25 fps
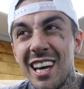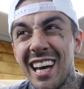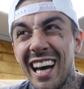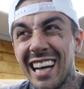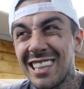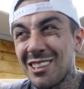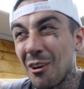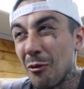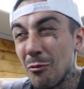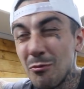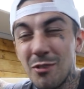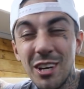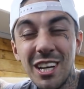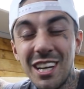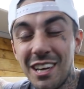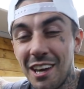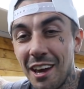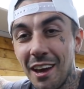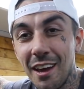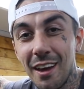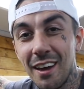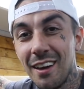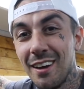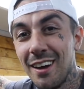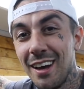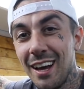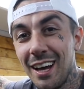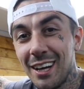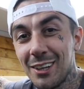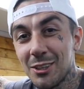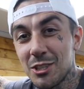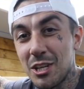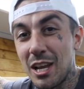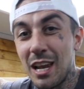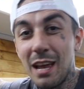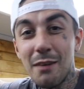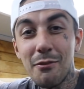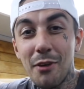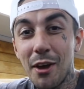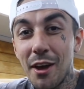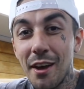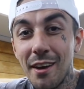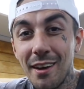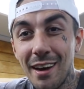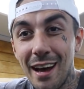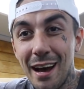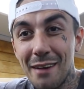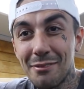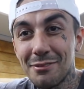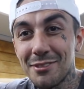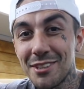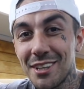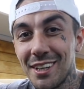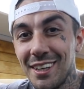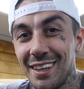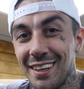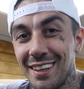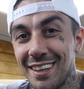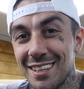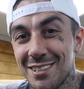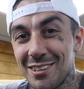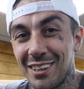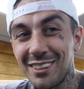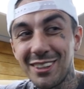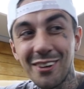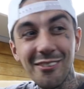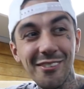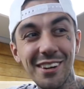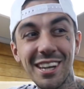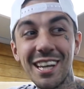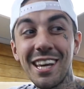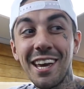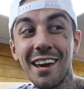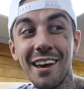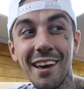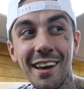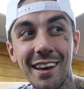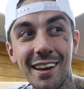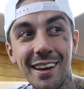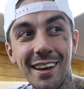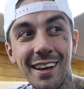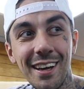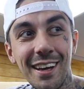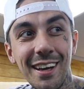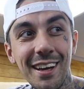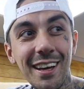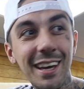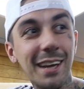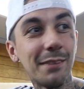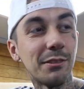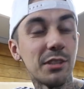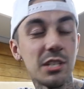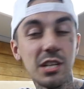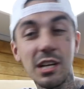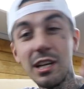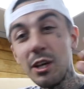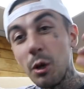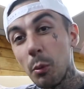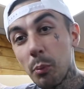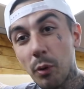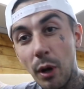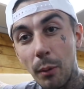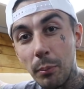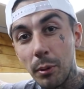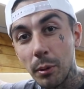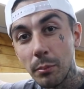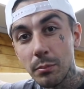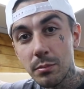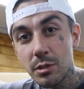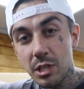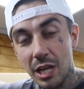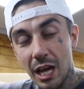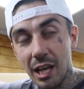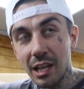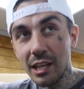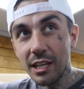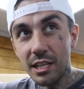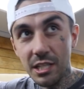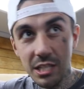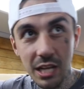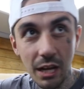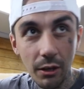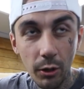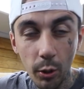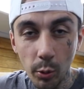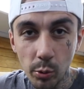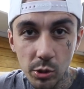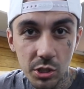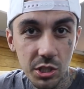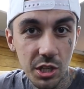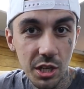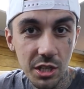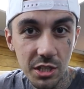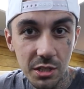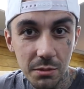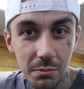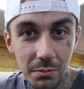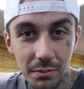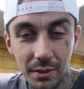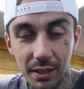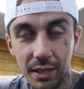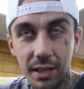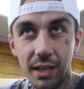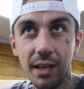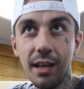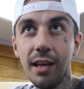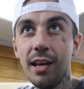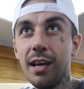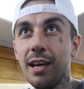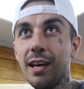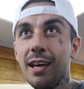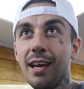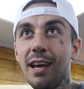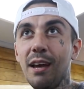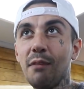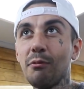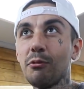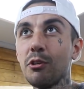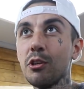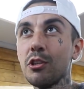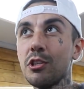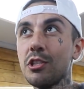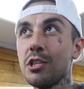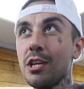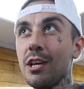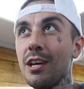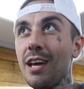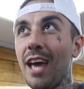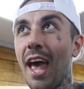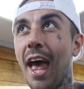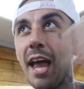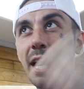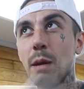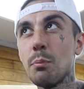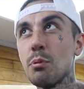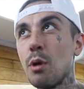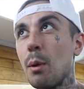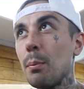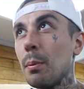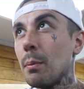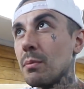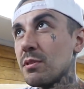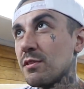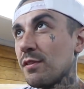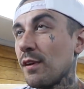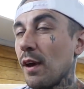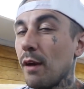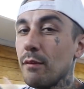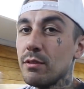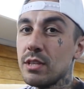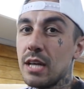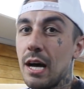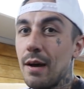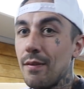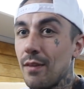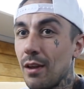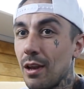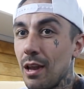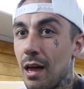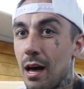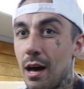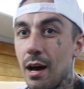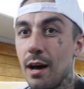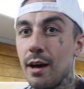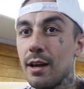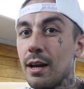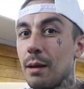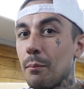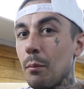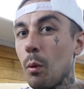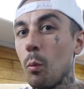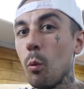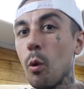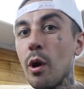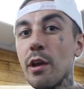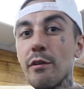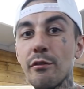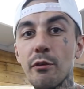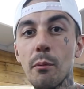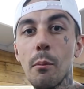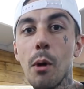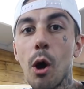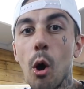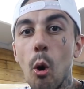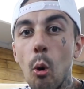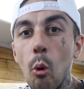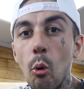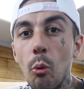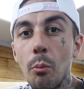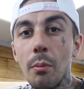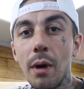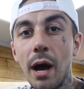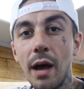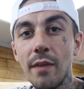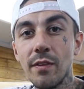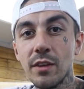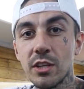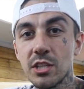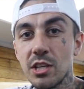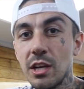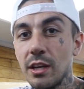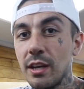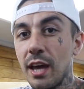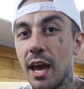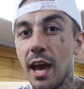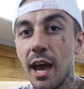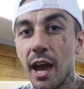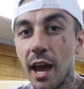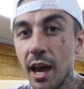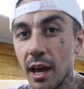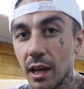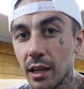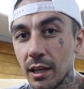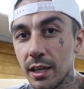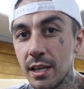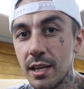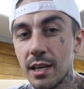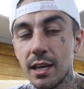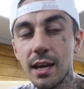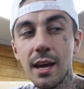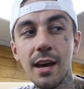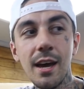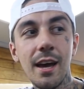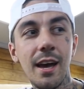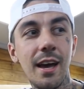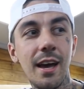I don't really care because I'll have air after it. So I don't really care. If there's little problems, at least I'll know the system. If there's any problems further down the line, I'm away from home and there's an air leak,